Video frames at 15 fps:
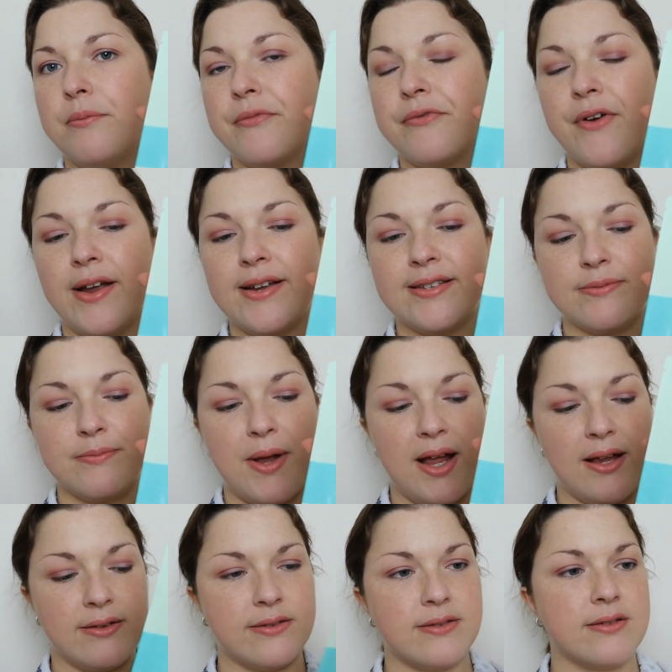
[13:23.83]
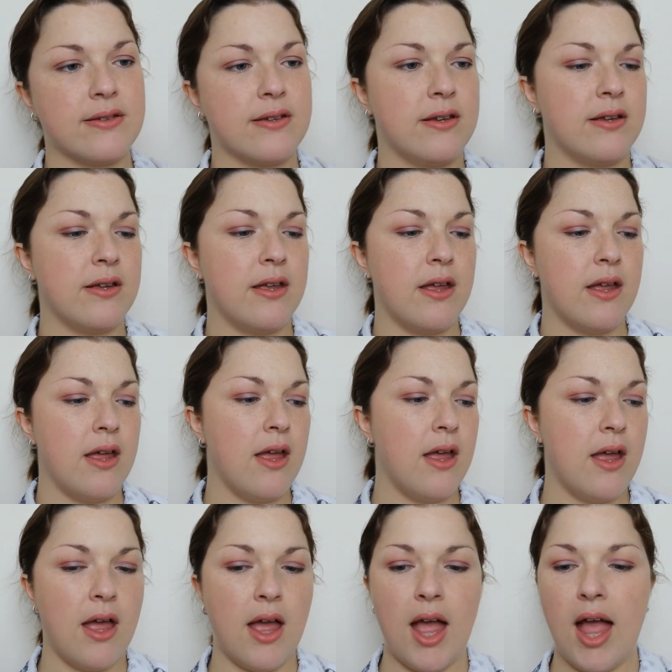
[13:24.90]
face mask,
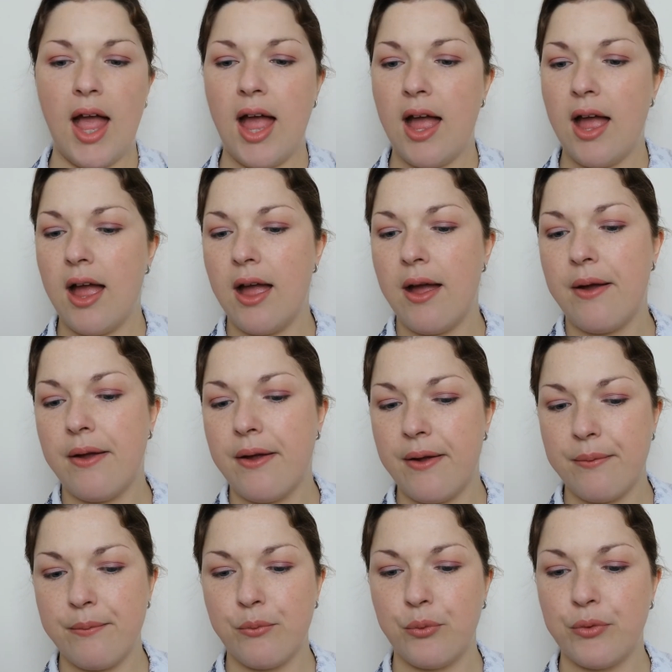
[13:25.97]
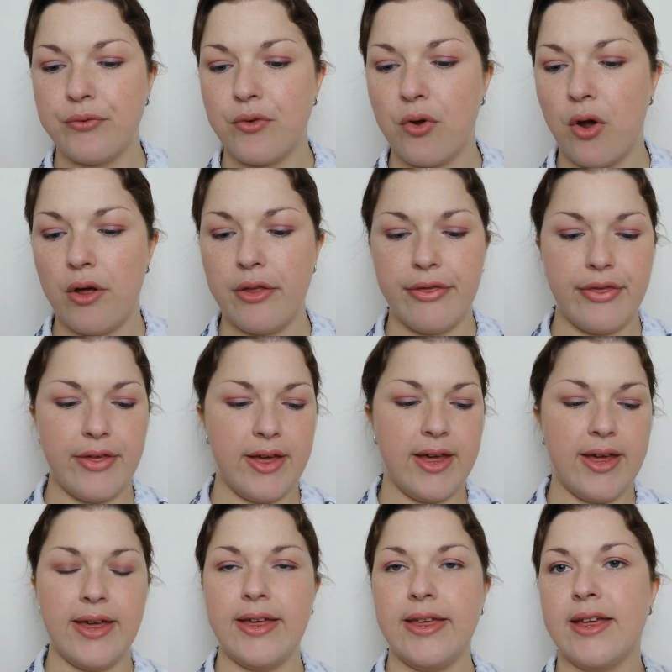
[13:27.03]
and we've got
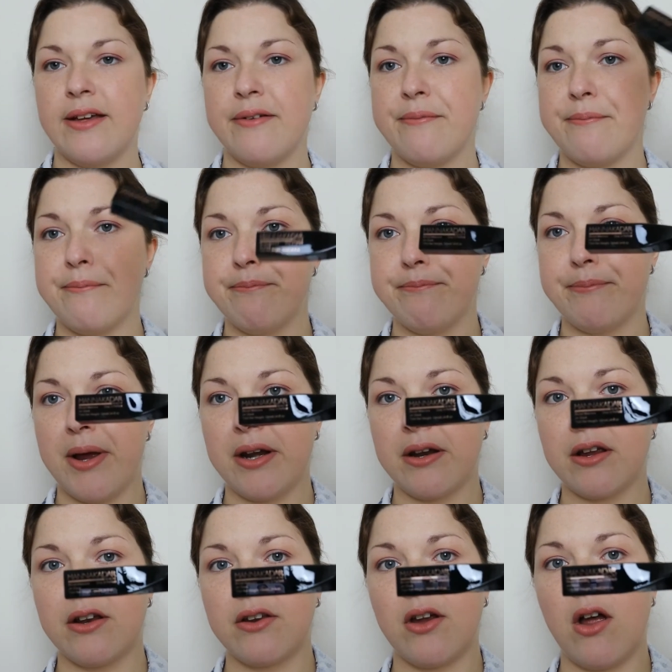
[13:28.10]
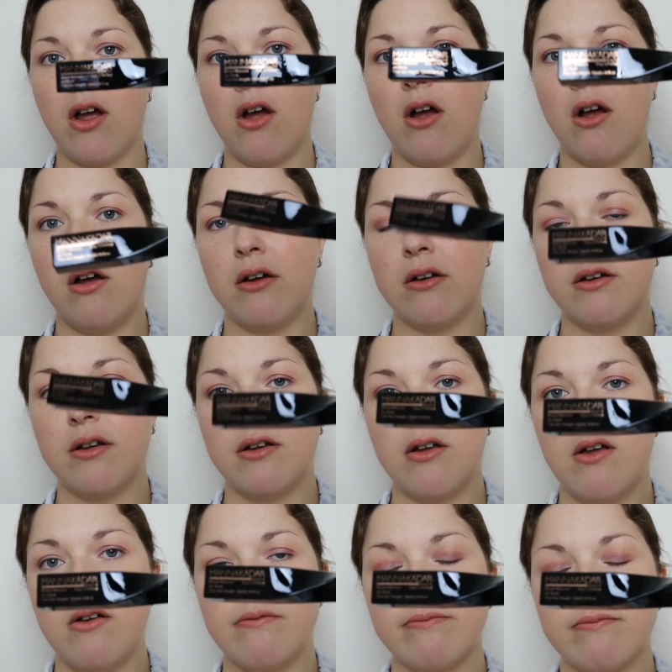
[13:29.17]
the Manicadar
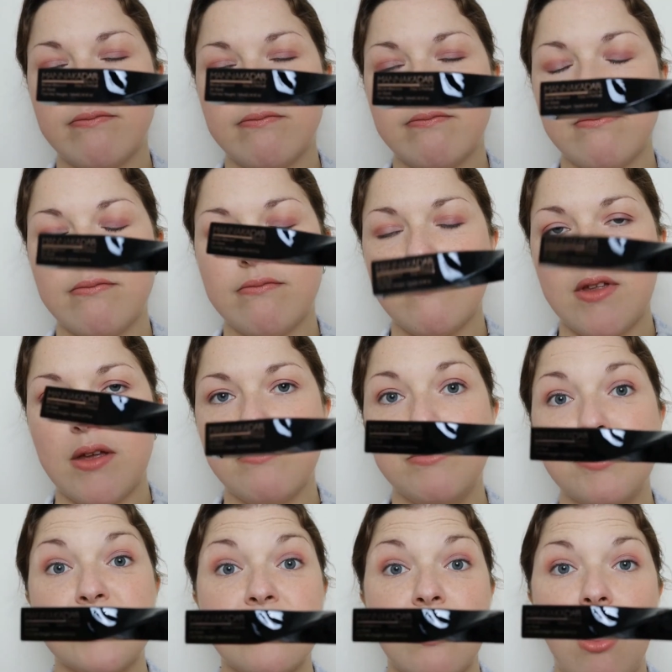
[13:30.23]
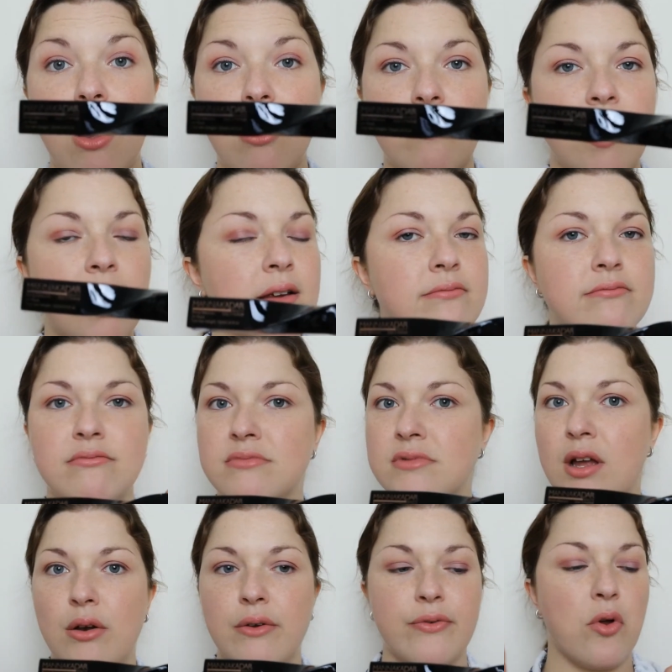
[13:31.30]
mascara.
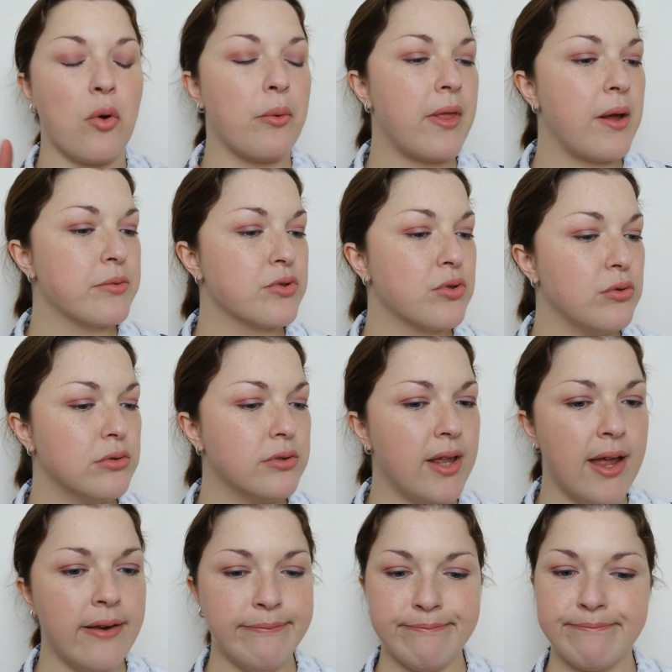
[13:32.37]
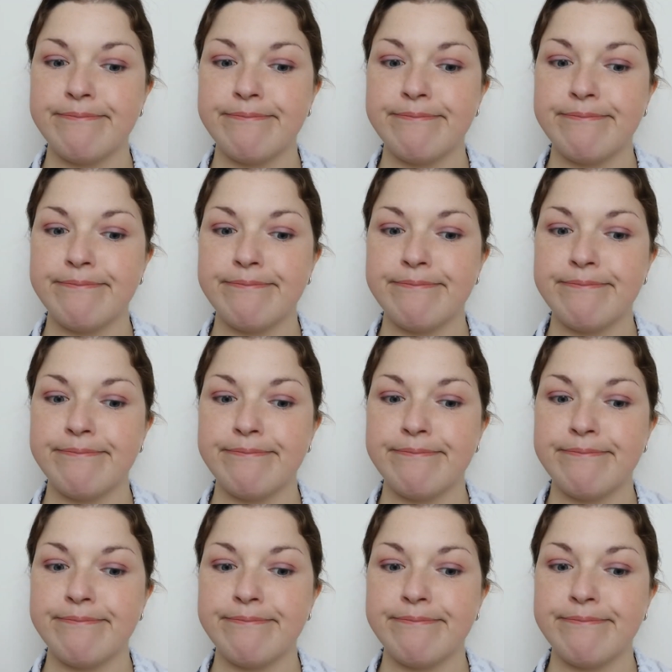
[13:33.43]
Totally forgot what that was called then.